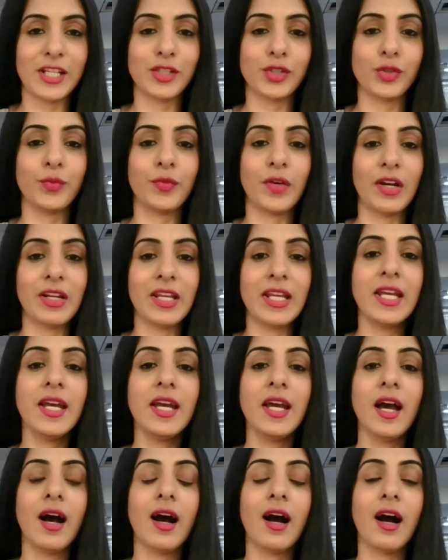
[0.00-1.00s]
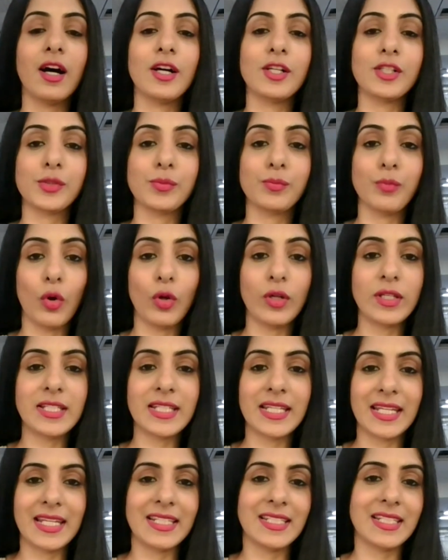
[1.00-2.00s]
So very uh, small
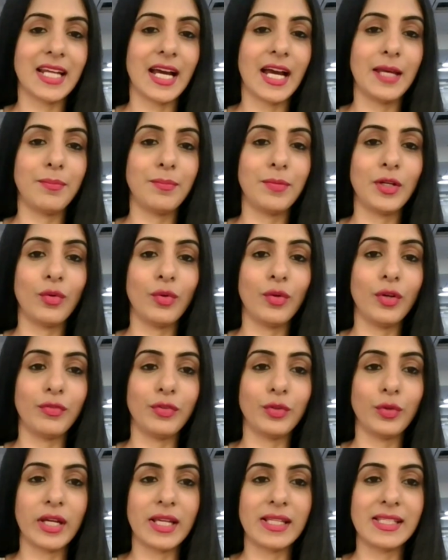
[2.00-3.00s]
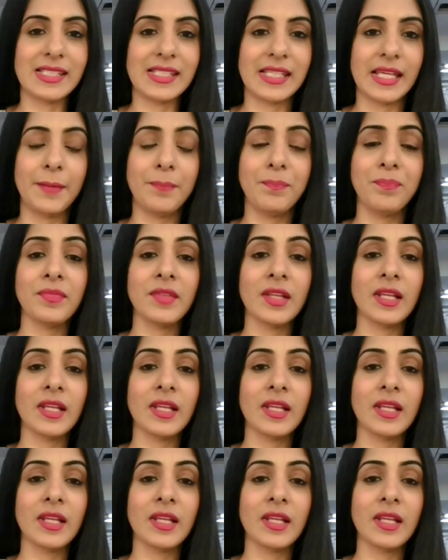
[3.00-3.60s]
ticket I P O, if you can say.